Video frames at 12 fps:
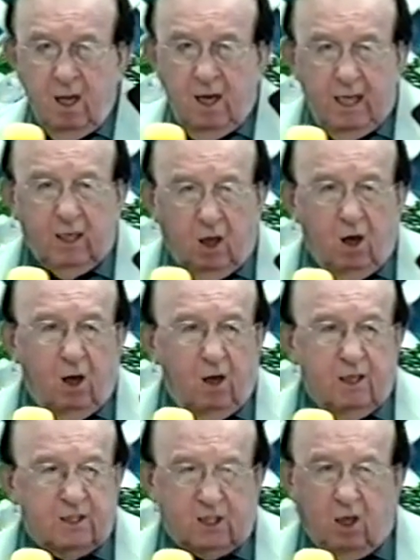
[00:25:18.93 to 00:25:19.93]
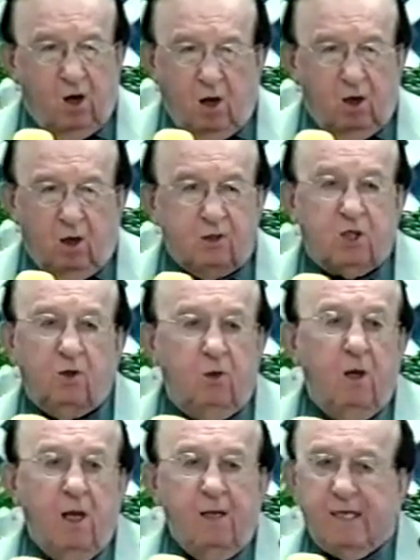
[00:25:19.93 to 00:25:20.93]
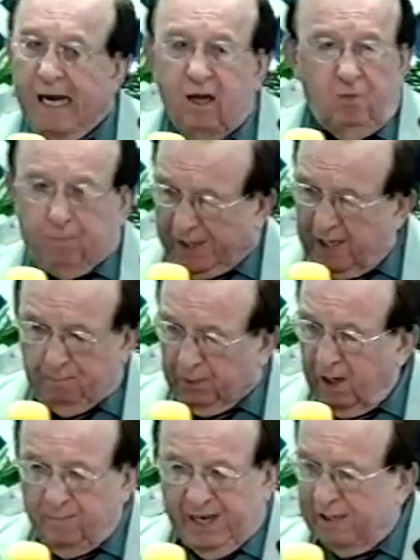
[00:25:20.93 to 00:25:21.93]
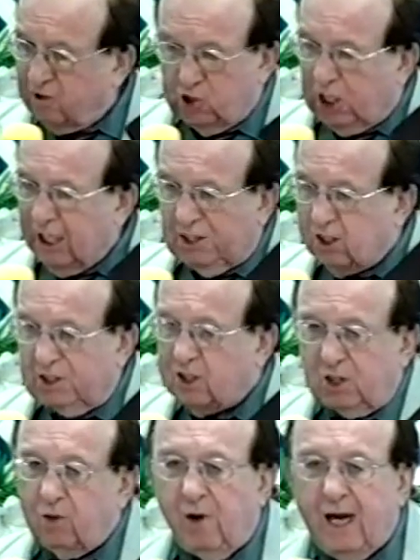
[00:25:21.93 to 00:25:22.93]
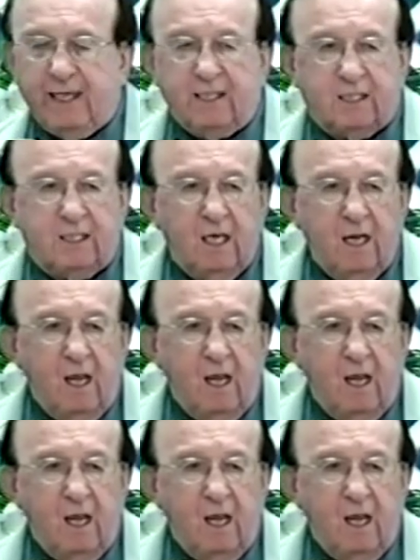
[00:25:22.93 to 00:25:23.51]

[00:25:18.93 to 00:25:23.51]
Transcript: He called us all to tell people about Jesus Christ.